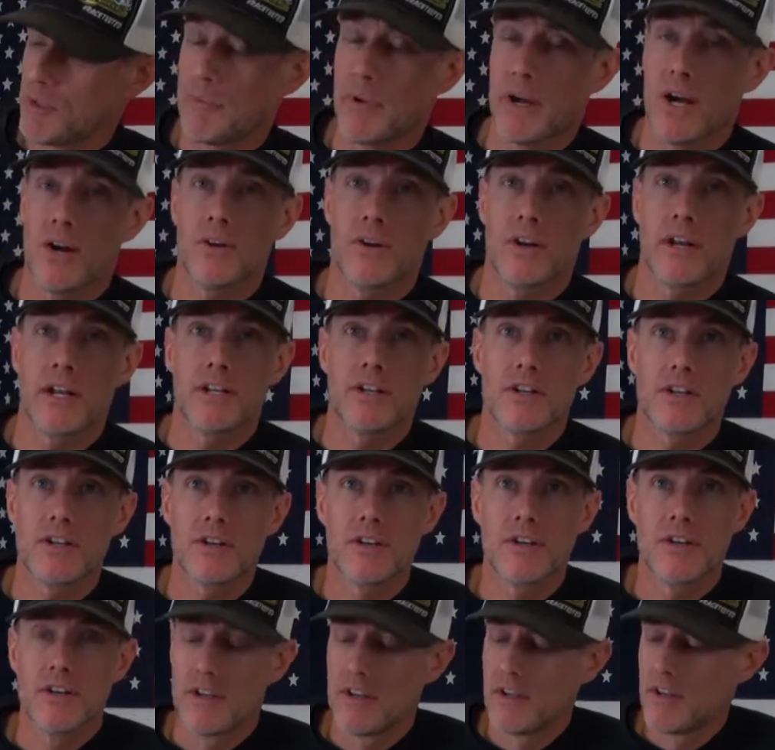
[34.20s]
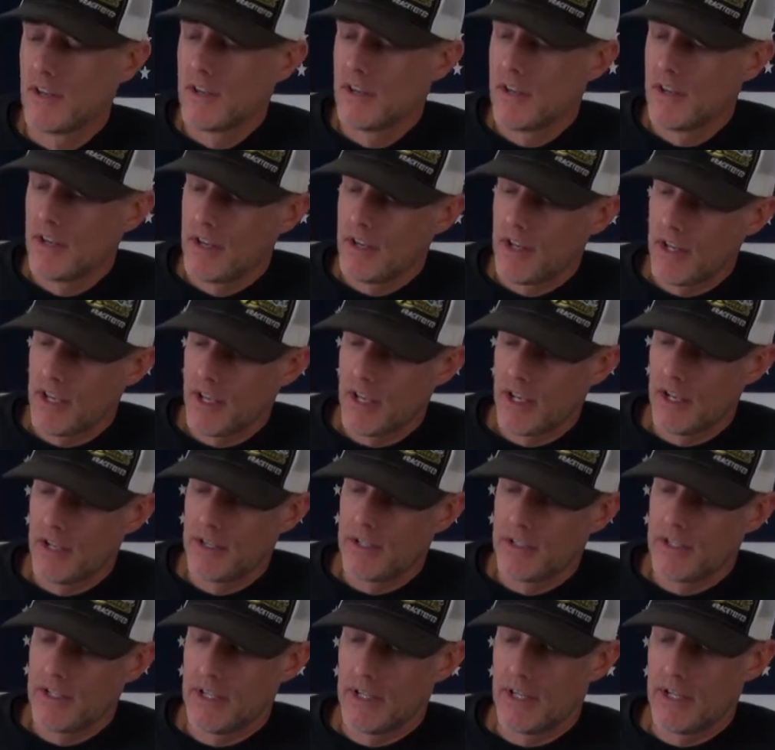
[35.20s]
Power Anchor.
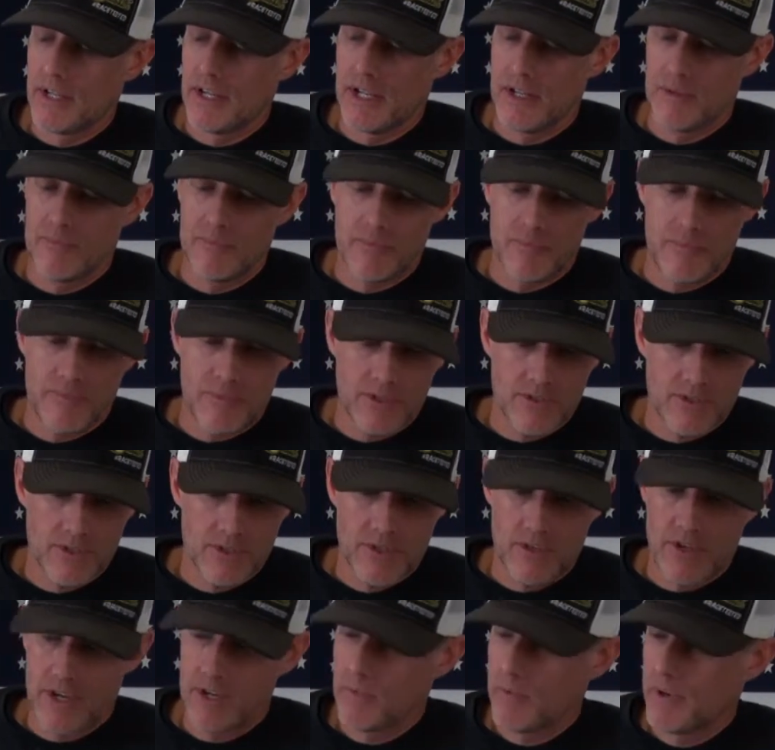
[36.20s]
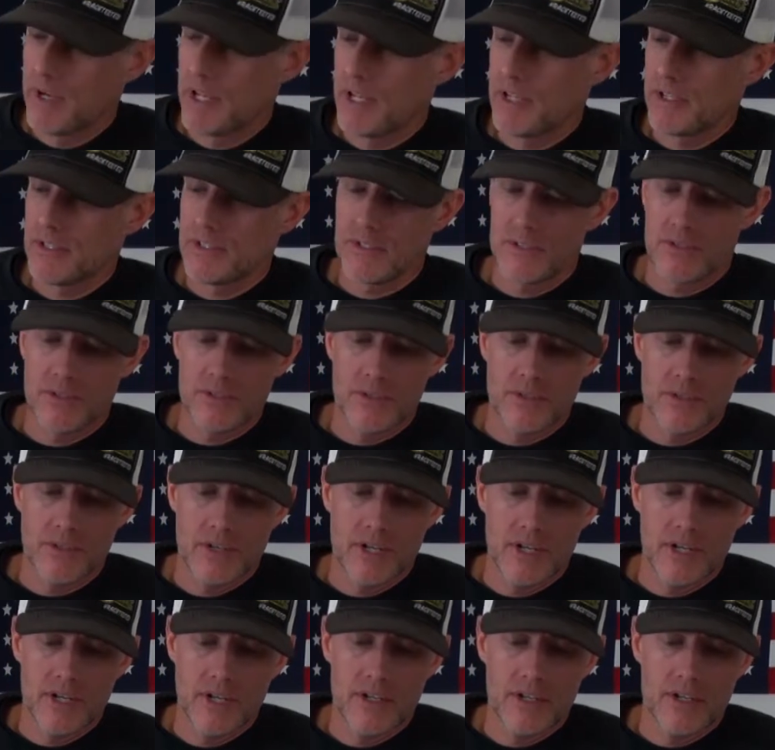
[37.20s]
And um, these are a great way to
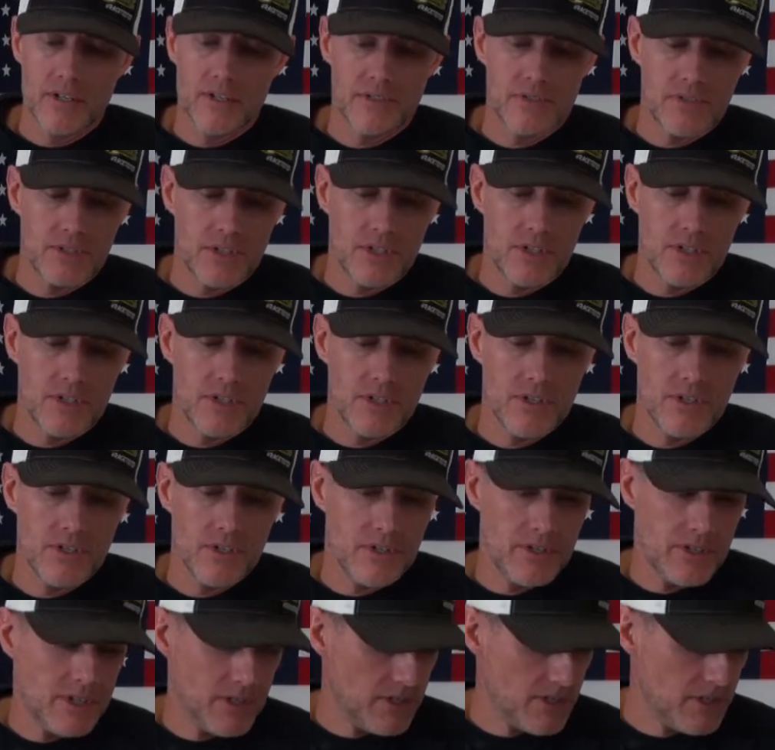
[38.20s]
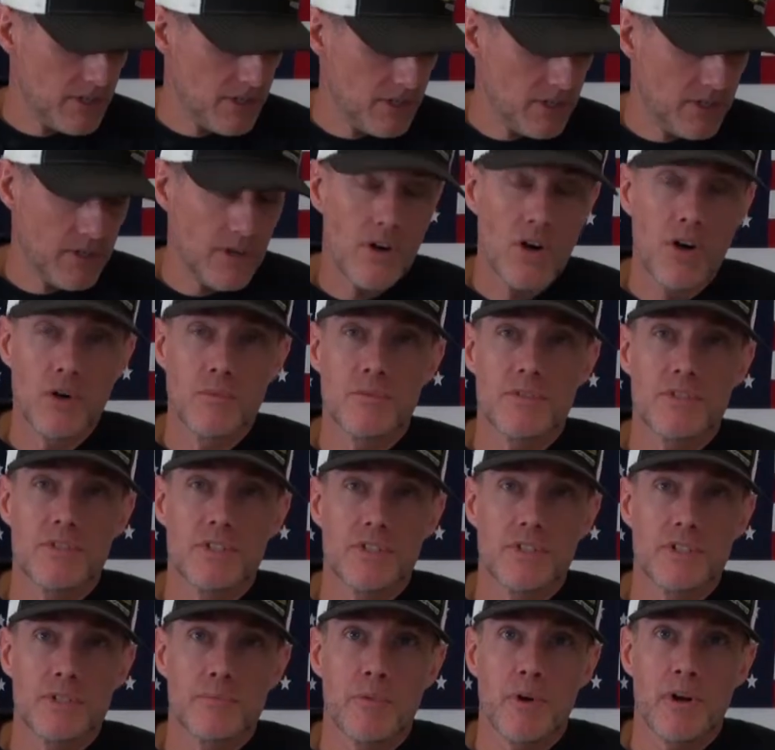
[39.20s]
uh, secure your Armor
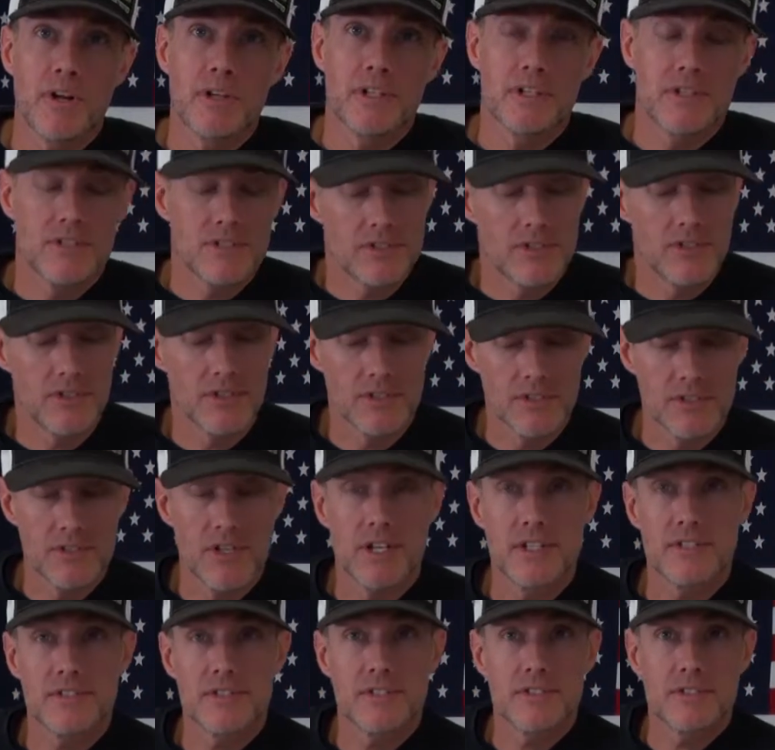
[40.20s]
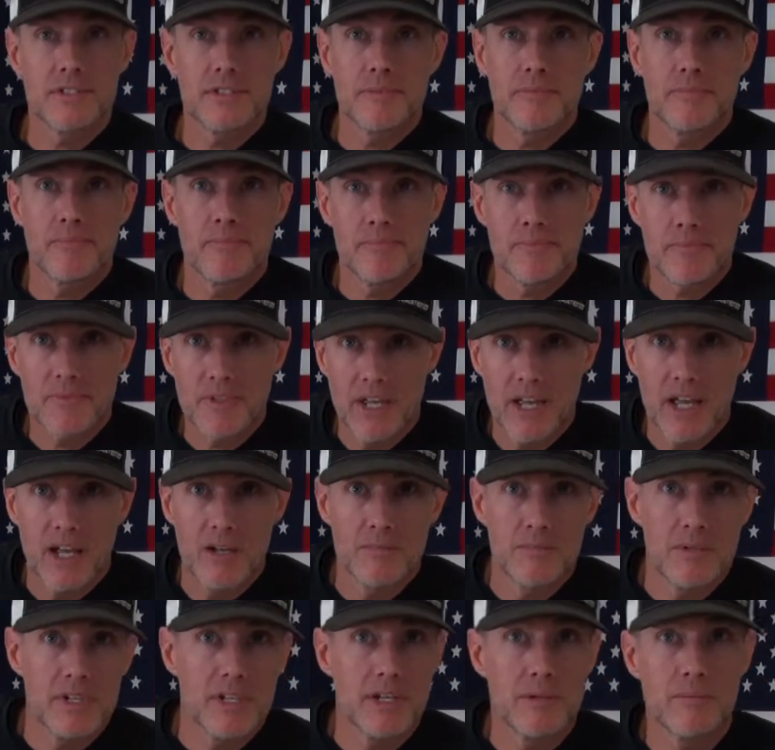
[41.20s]
Series products to your exhaust system
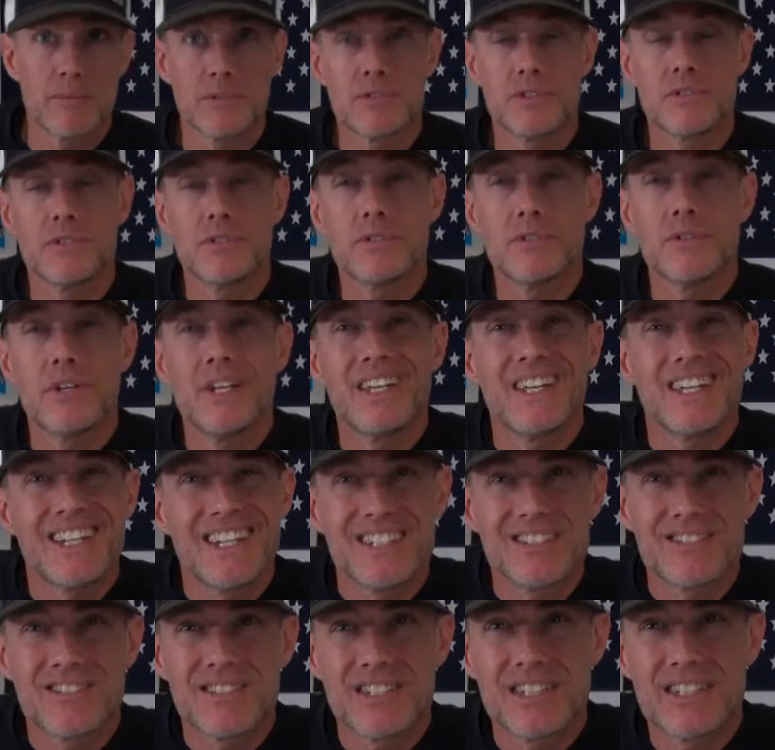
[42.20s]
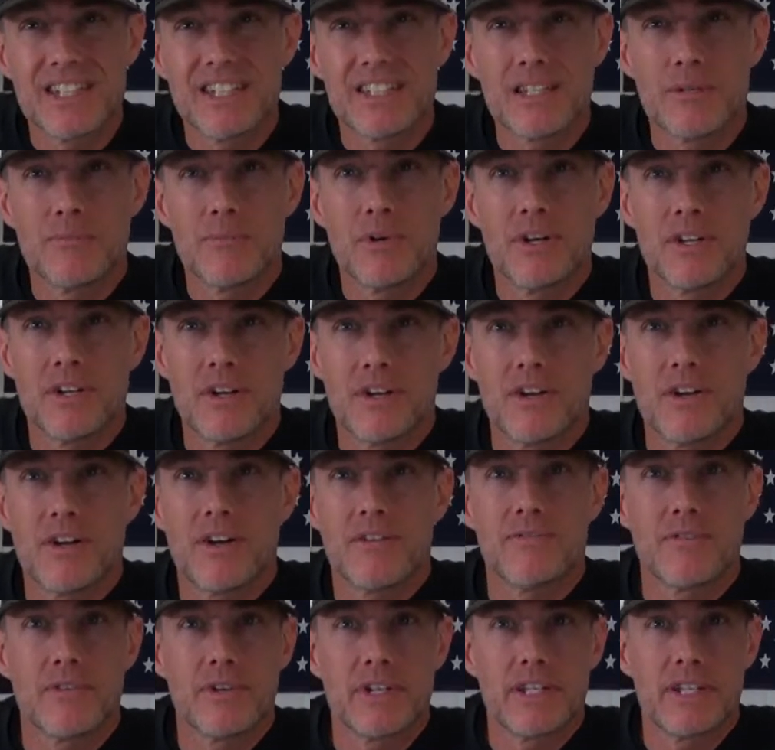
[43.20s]
and be able to easily take them on and off
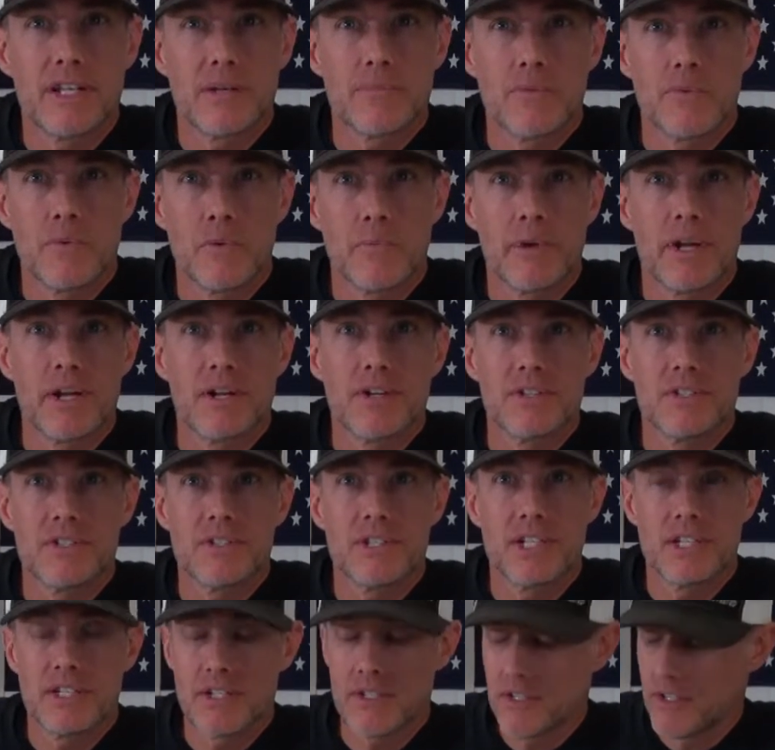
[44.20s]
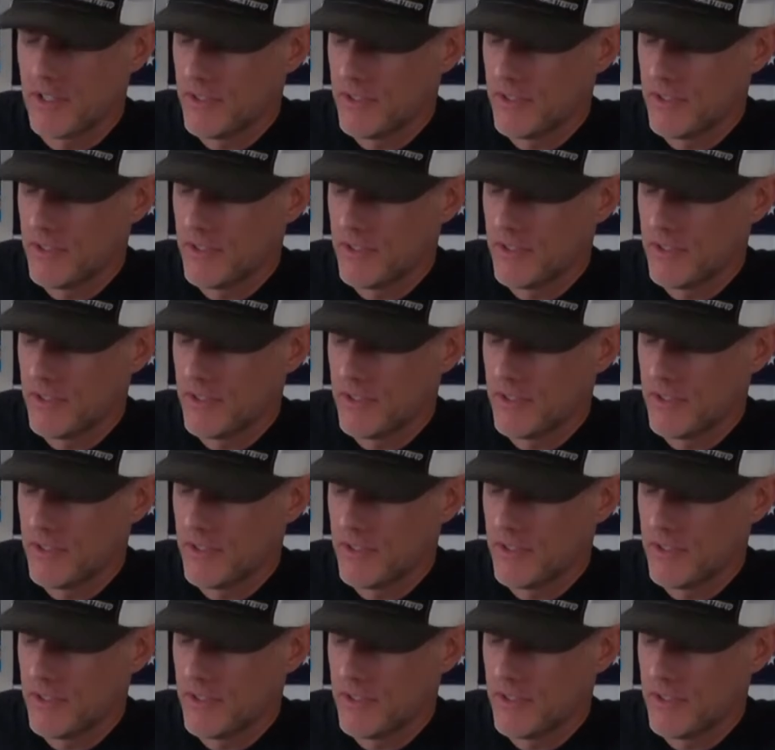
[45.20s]
for any type of repairs you need to